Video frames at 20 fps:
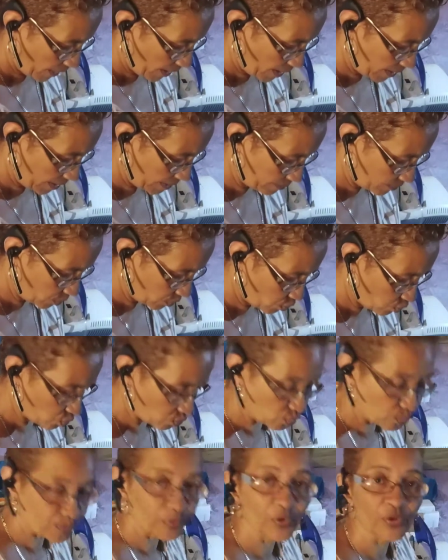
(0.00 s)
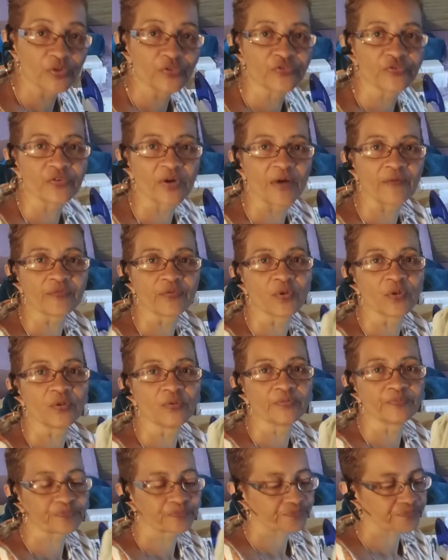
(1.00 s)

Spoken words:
And I'm going to put several